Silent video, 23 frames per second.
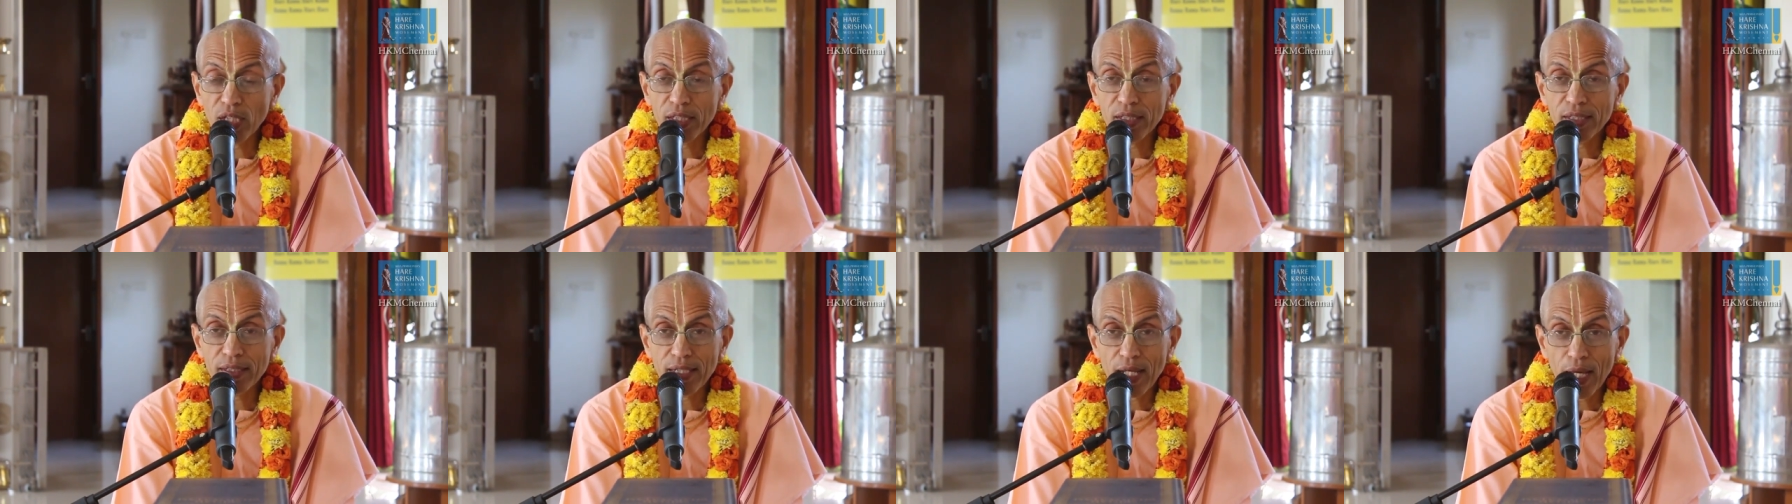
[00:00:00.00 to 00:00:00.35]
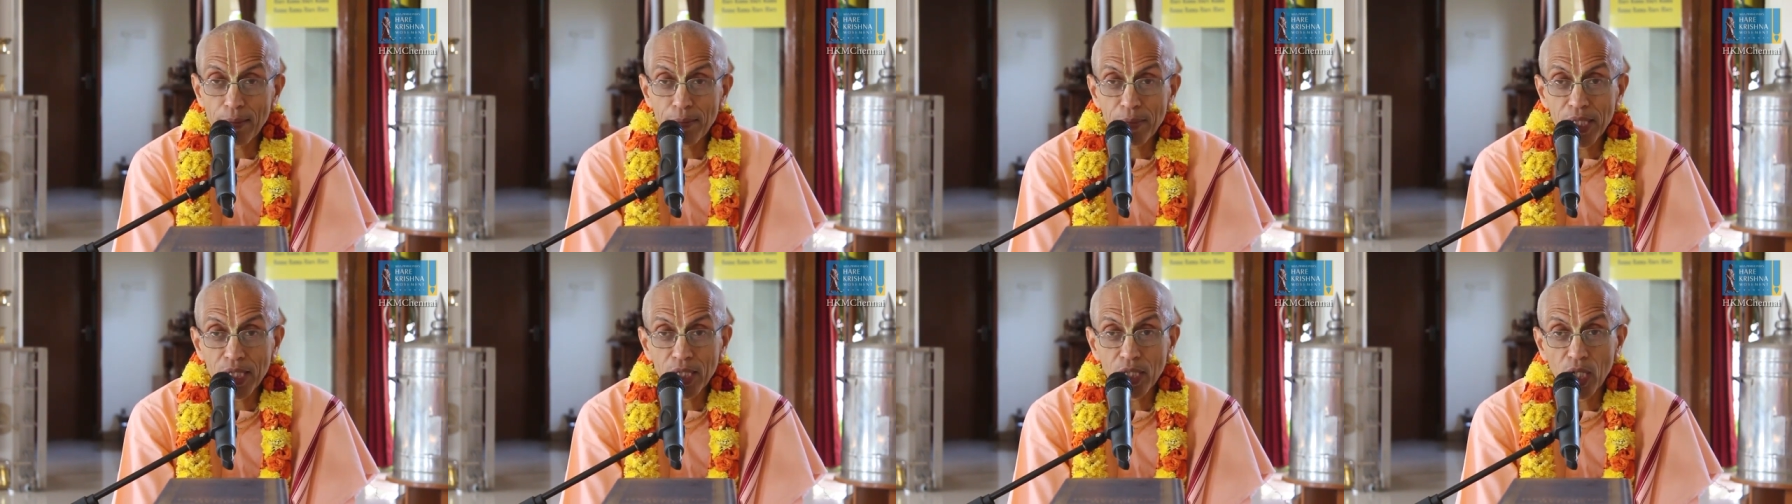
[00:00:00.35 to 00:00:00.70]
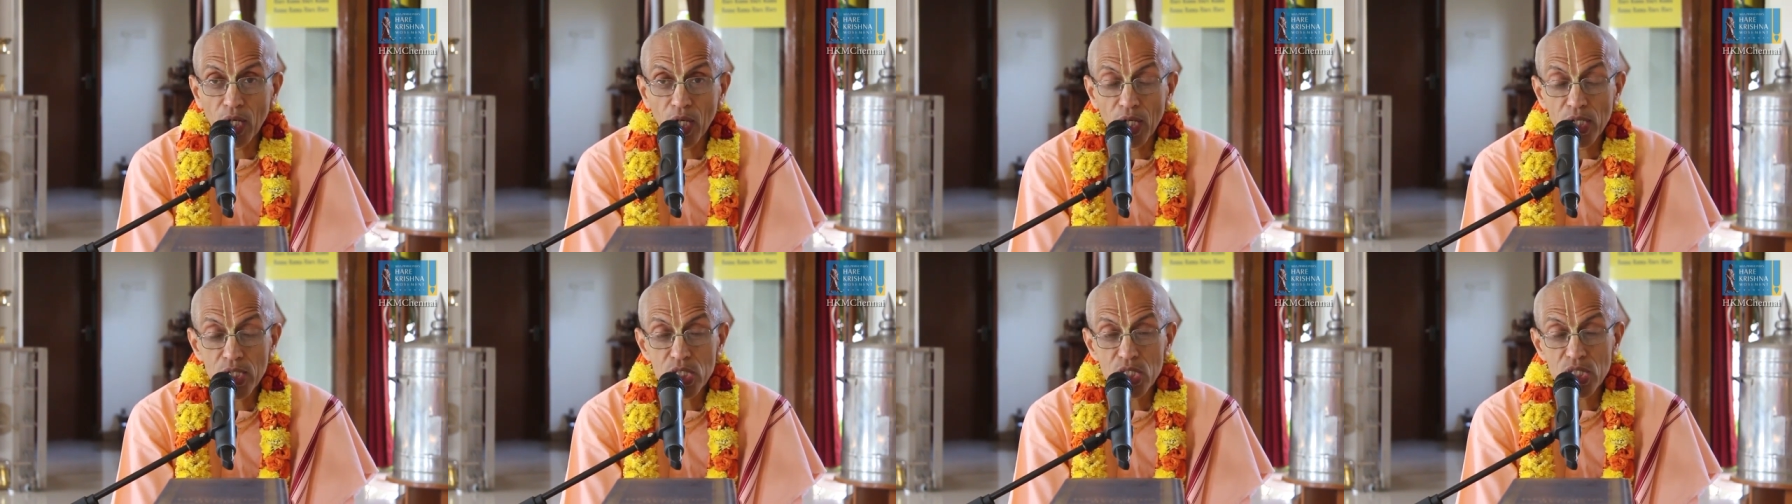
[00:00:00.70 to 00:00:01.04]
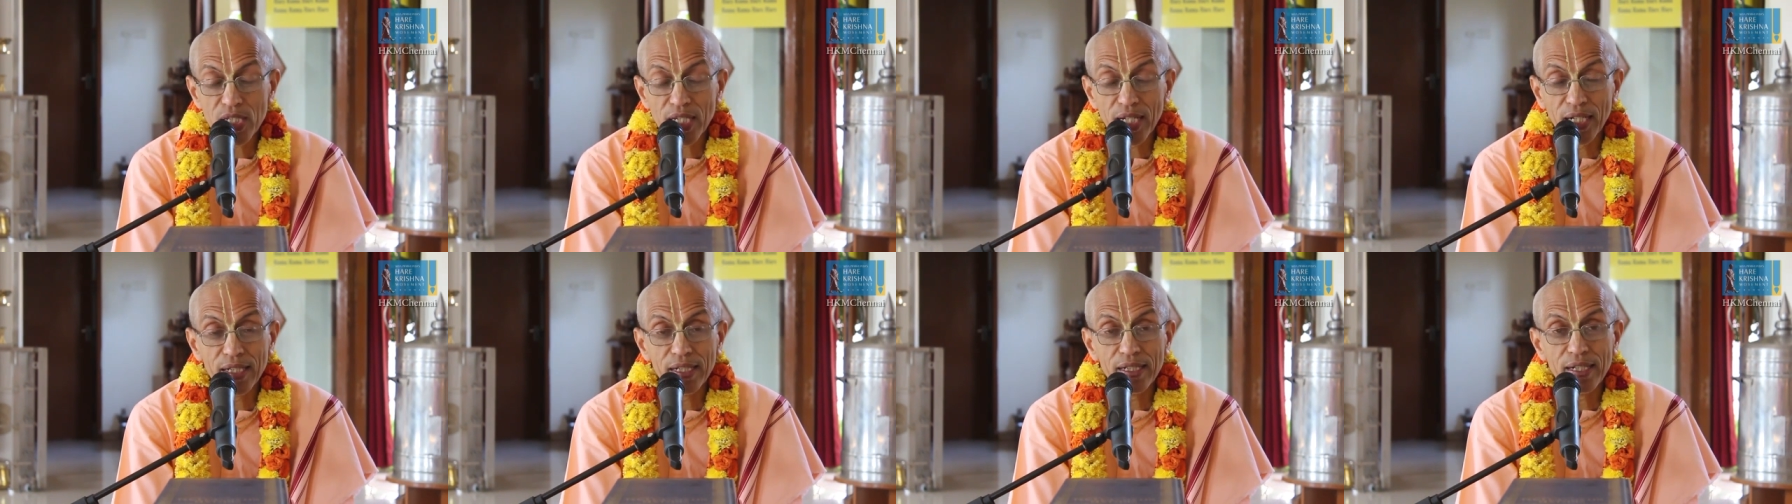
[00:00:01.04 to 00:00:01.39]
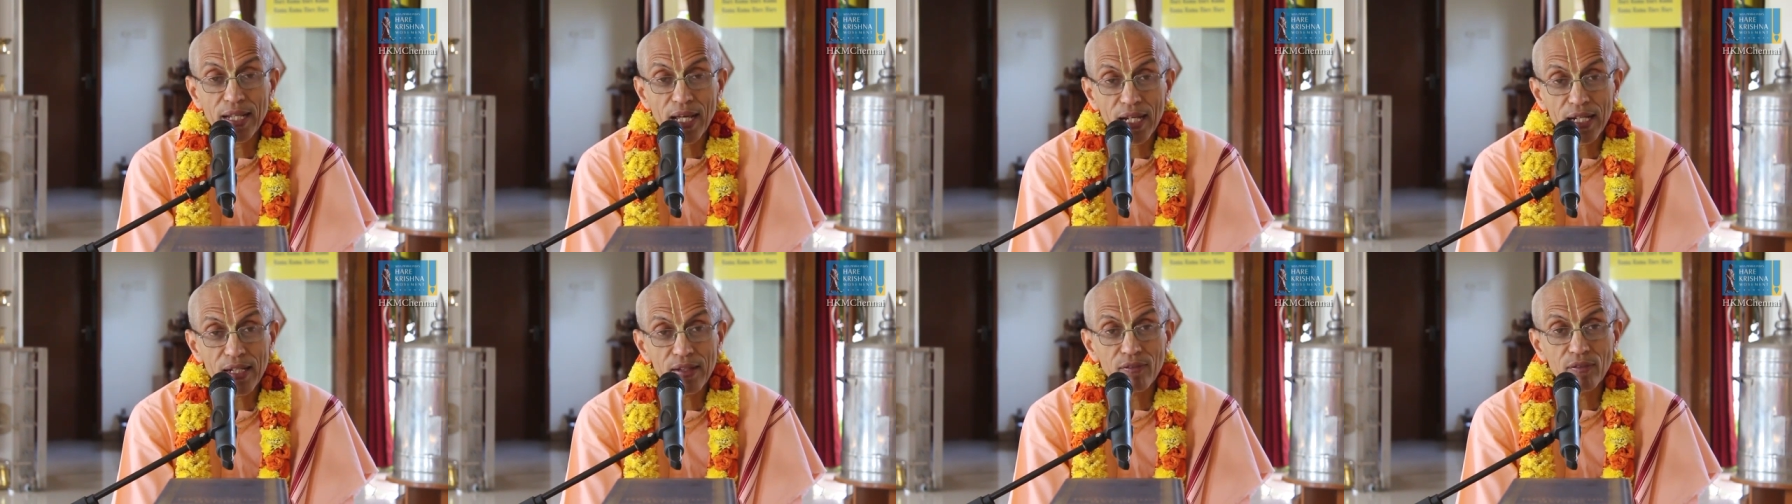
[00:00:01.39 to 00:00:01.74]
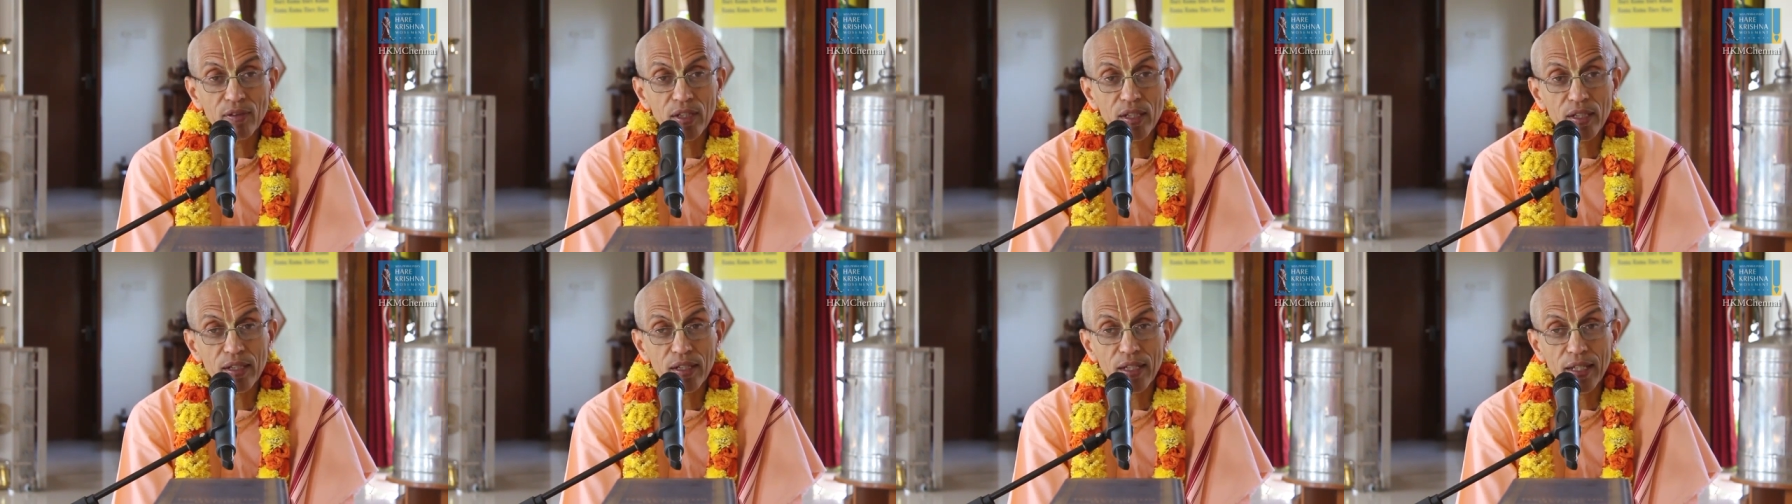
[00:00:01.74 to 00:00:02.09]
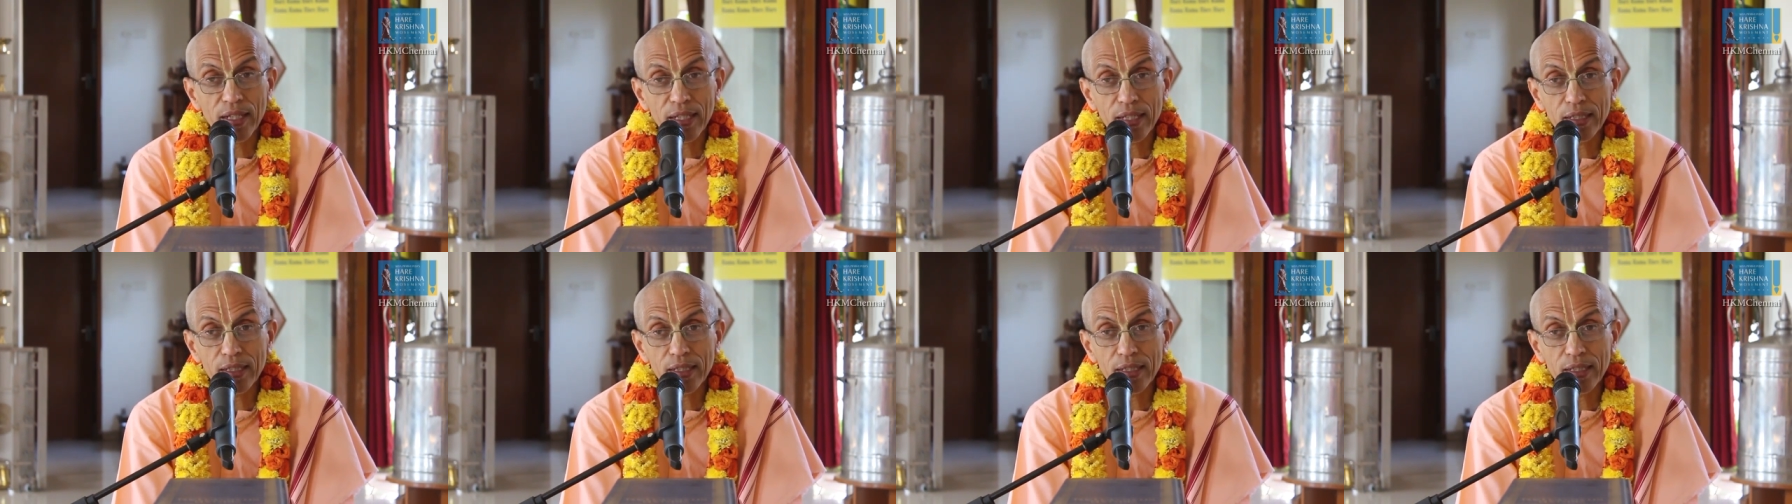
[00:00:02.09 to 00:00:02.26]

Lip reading: the demigods can deliver